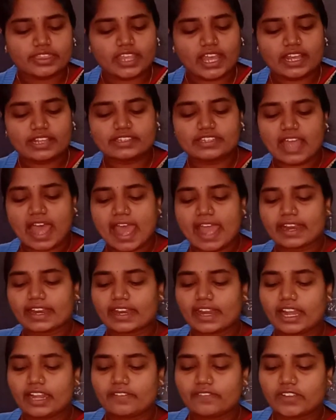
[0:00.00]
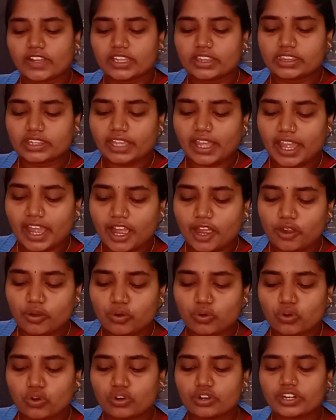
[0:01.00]
The jacket with
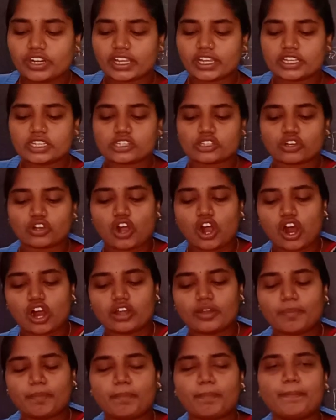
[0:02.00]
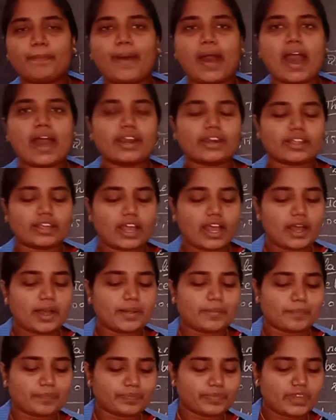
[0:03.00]
a hood is called parka.
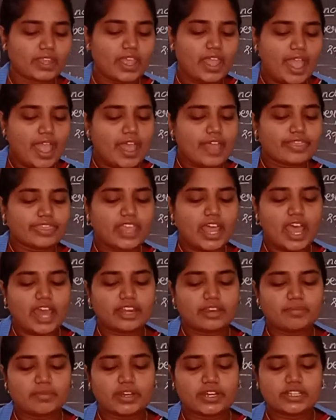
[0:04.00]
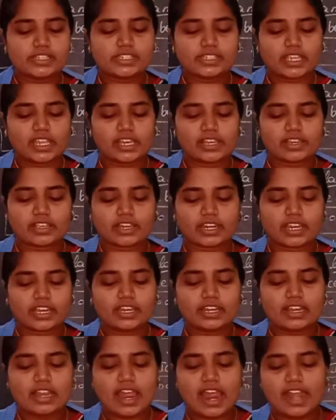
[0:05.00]
The animals in
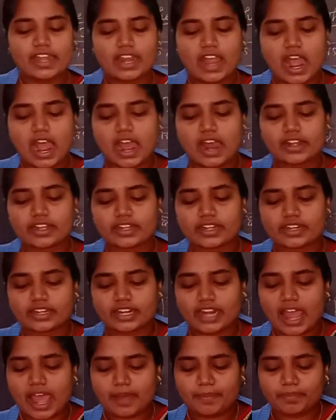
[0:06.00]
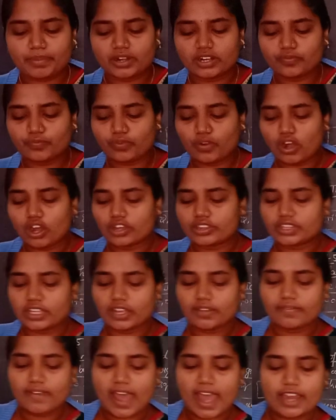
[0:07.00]
Greenland are trapped for
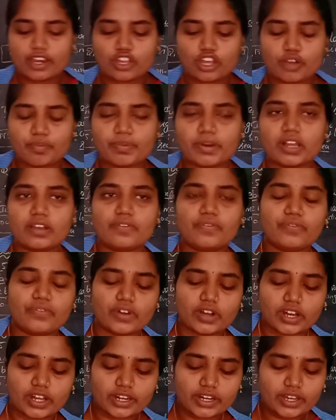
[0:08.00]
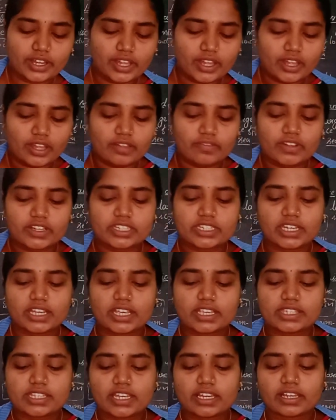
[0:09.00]
their valuable fur, which
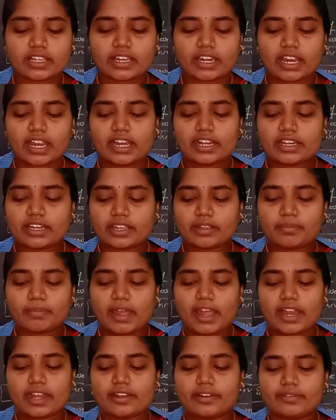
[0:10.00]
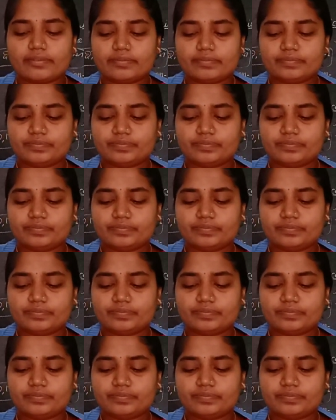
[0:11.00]
is in great demand.